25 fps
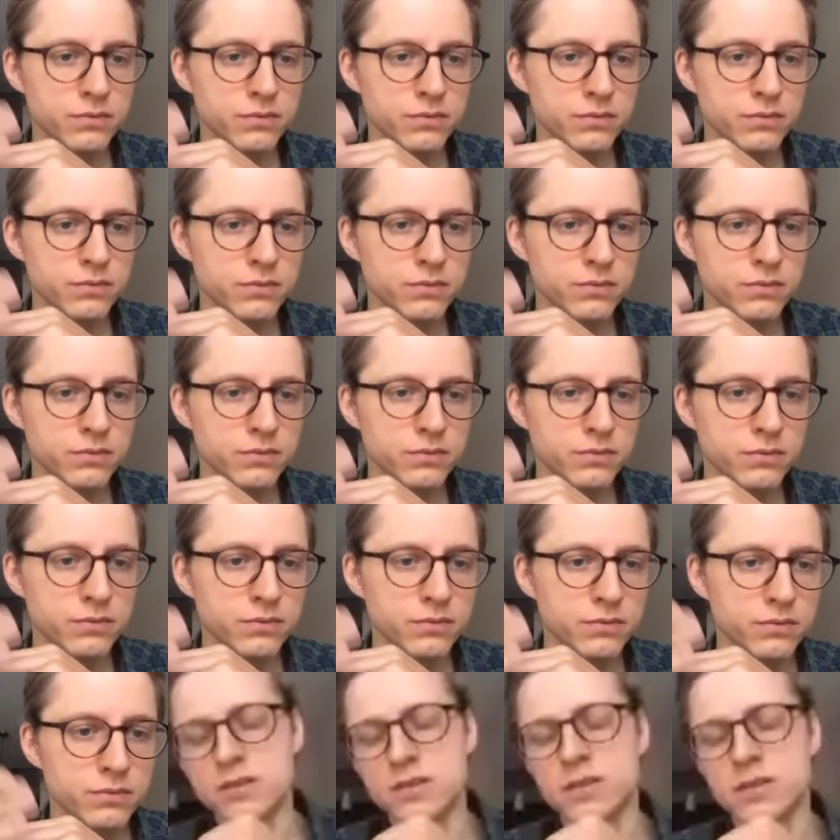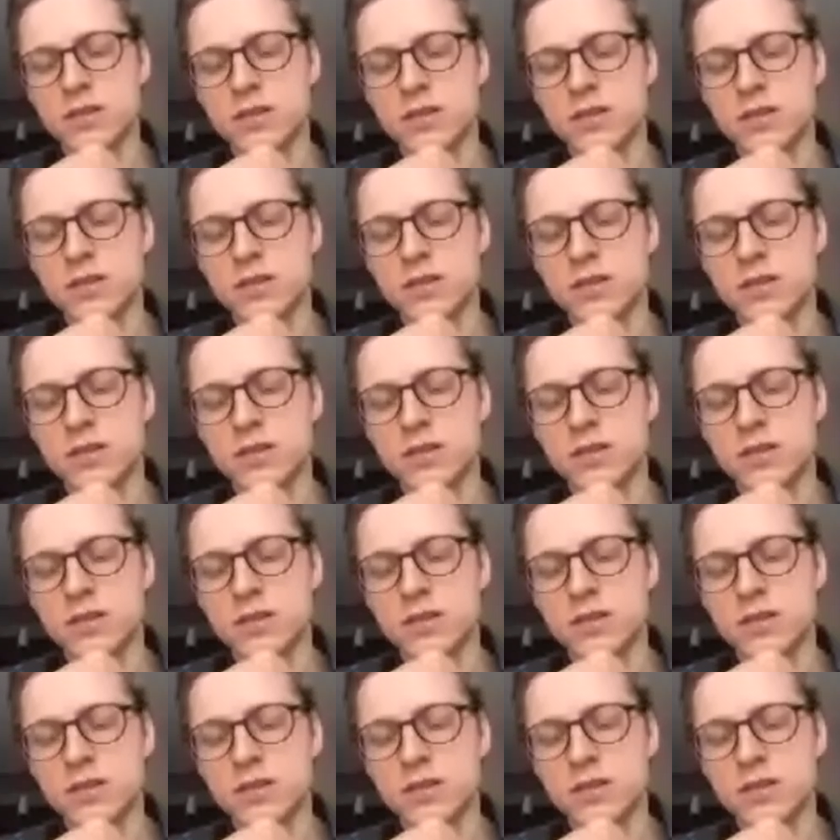query
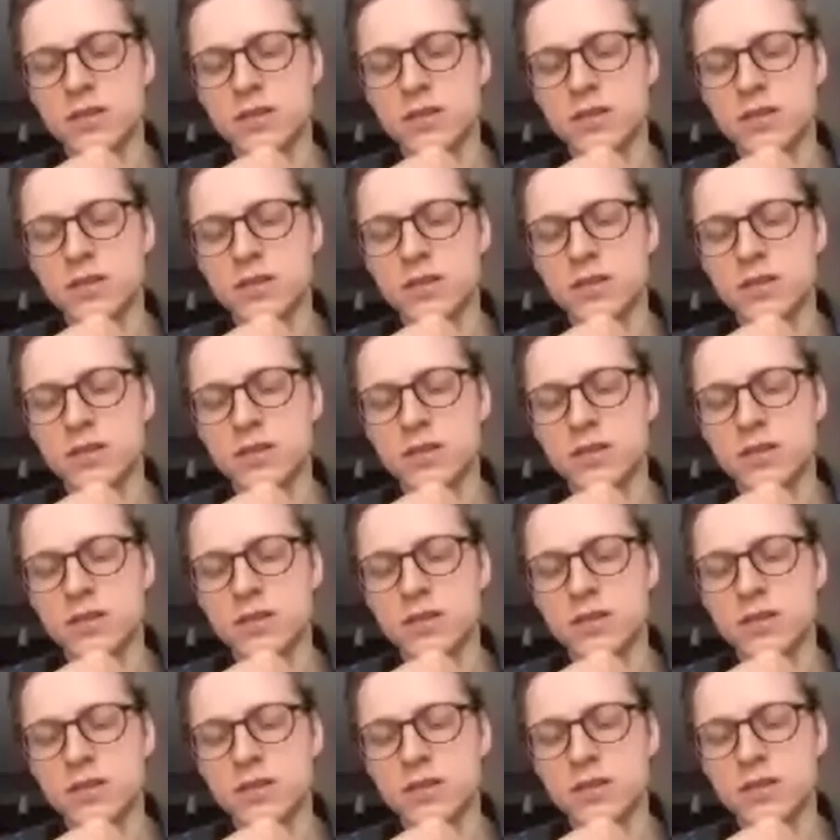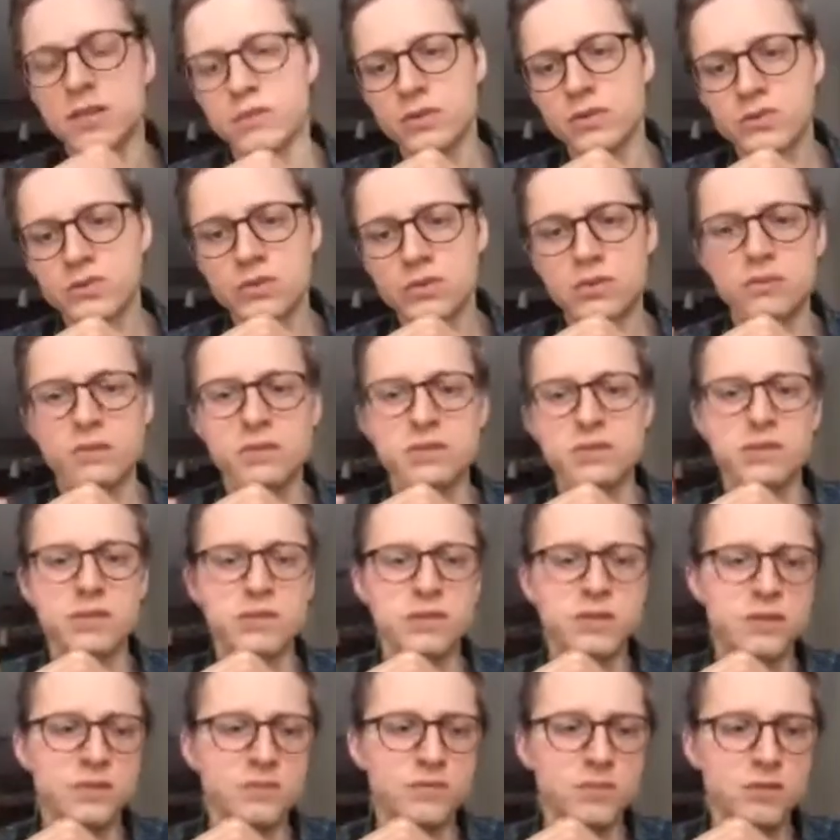that comes from storefront
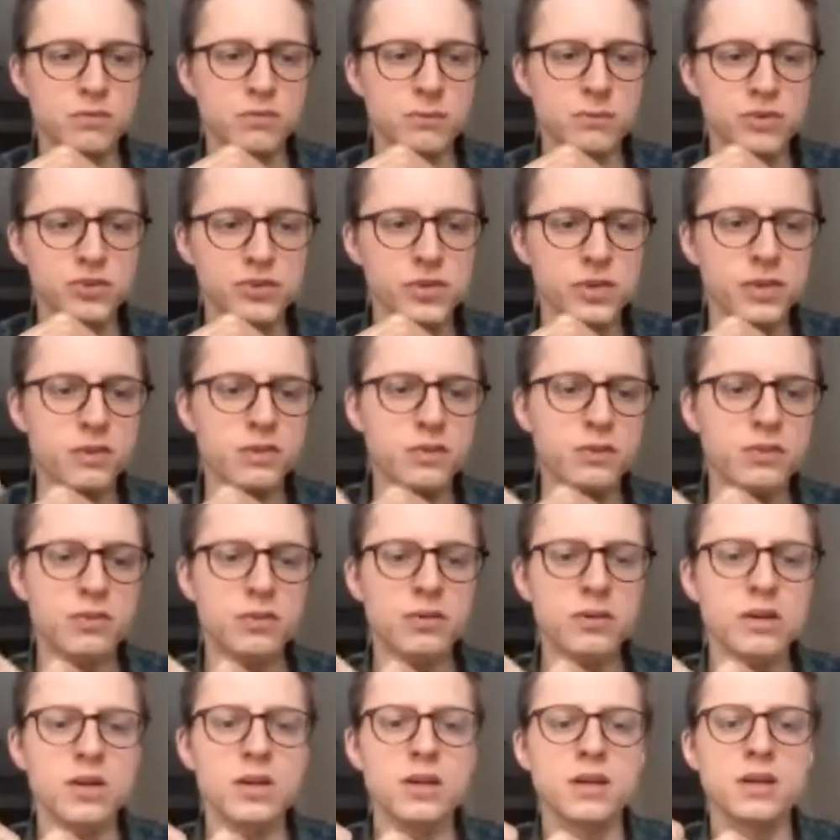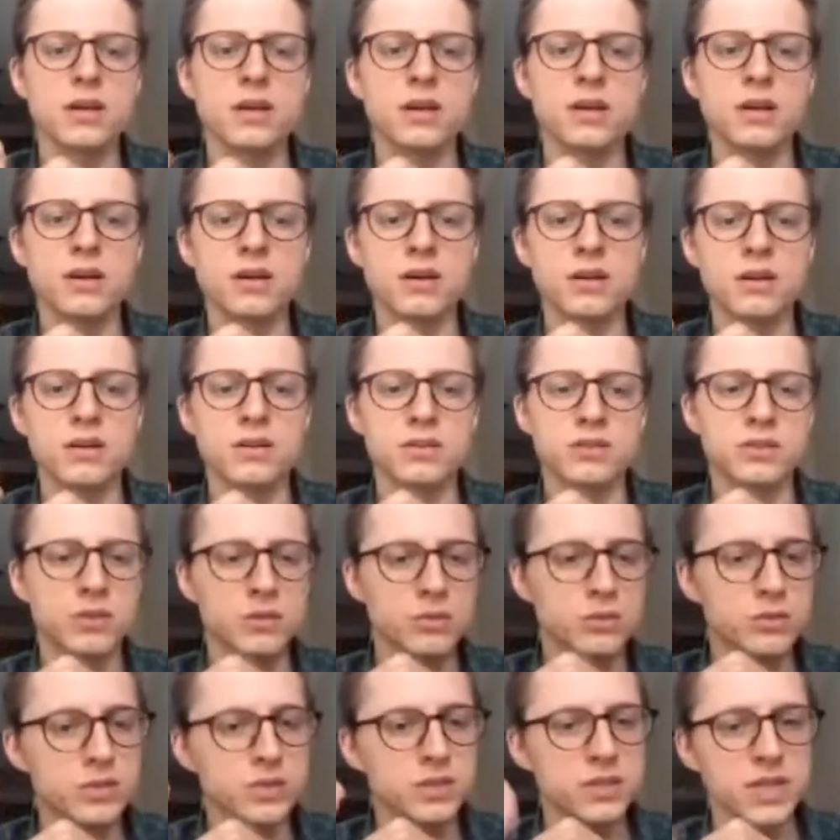services and from Magento
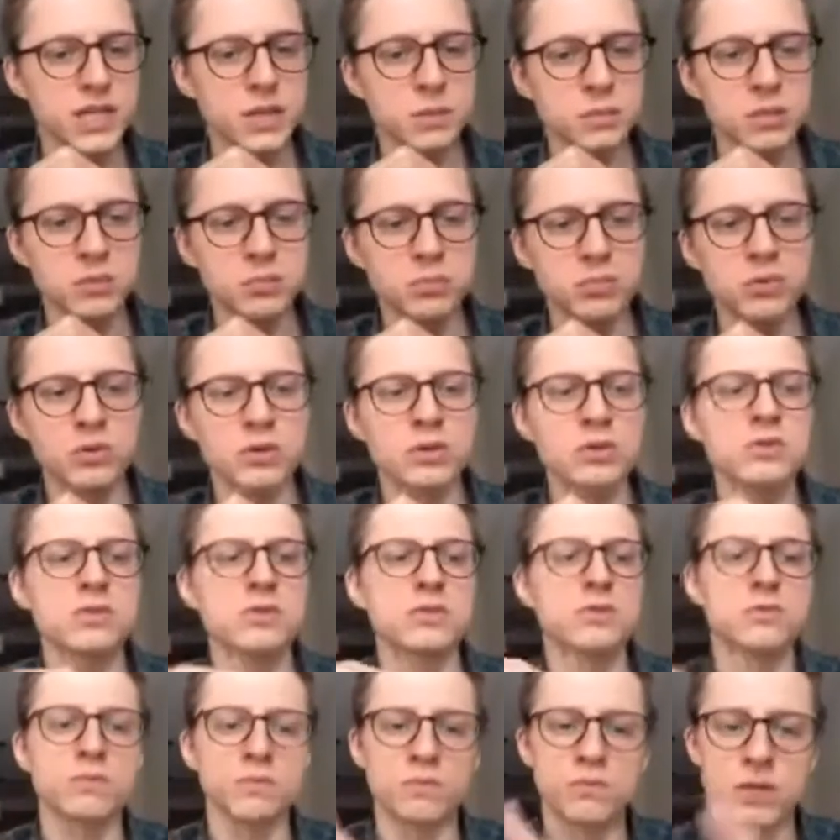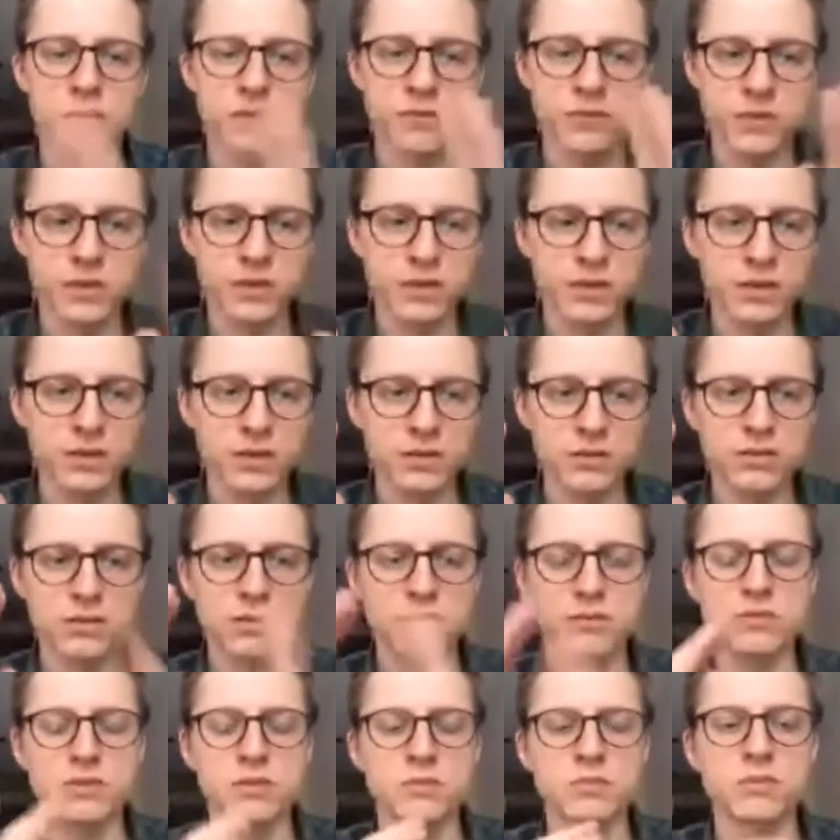through the same endpoint. So GraphQL
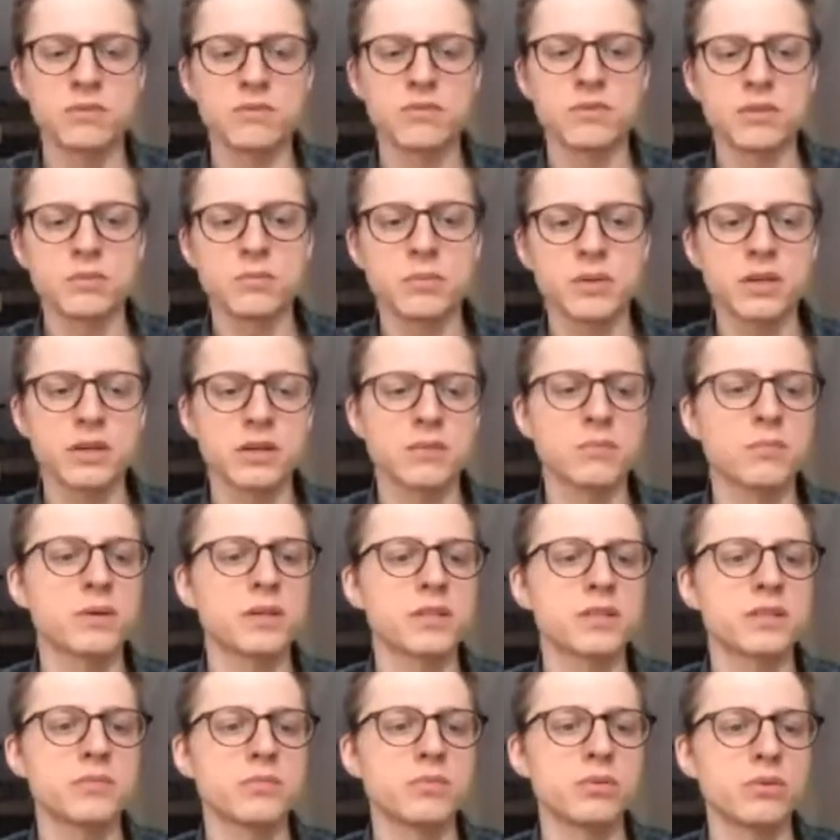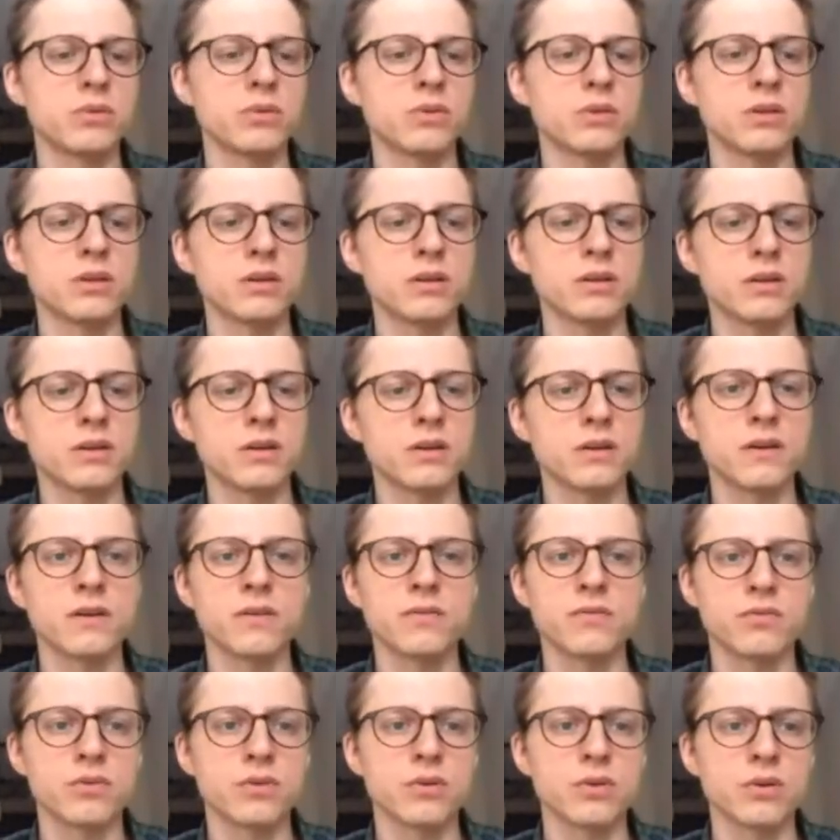will be compatible
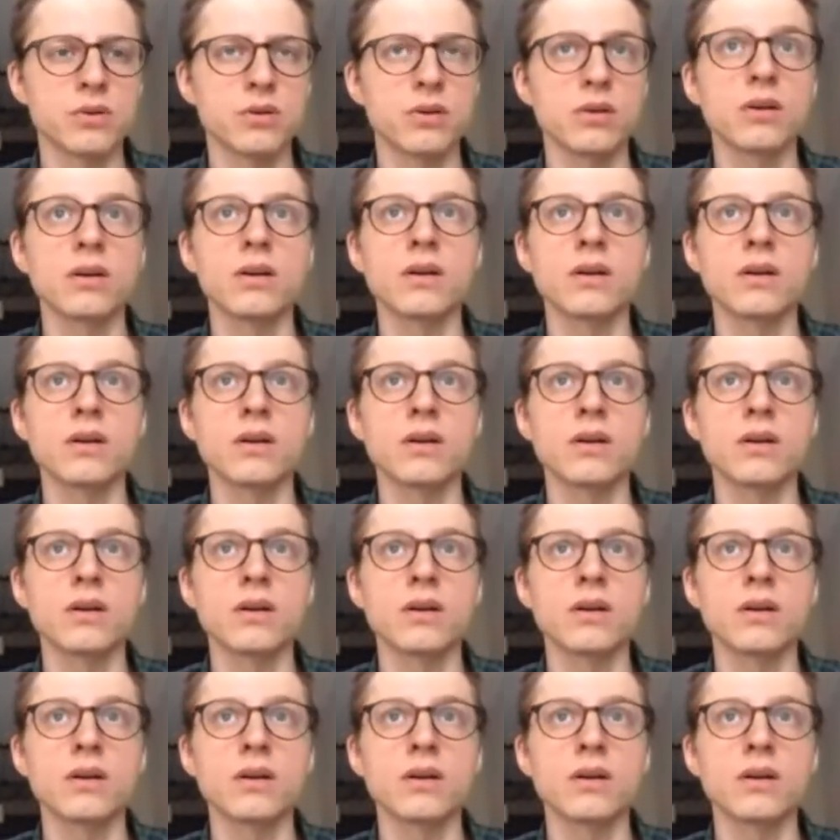for